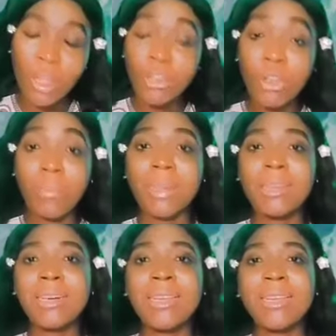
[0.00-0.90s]
Number
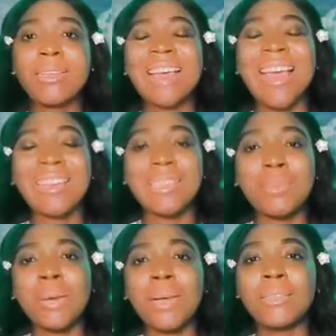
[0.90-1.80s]
3 is
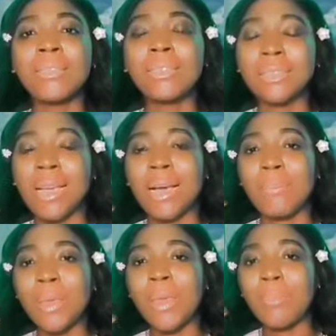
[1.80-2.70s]
expand their
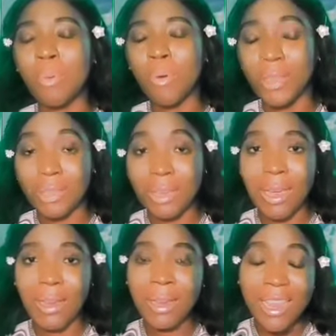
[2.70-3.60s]
pain points,
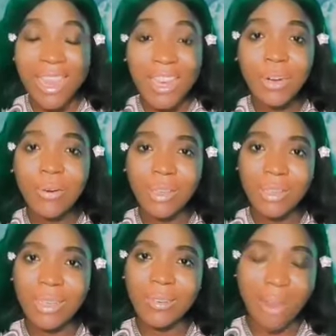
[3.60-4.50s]
increase
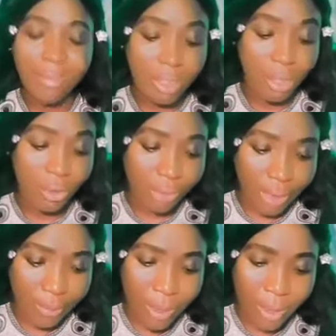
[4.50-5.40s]
the gravity of
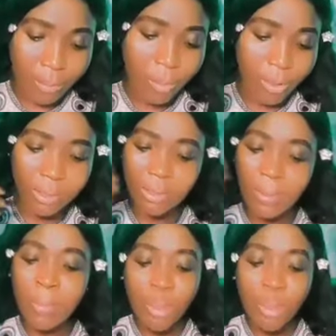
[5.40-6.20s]
their pain points.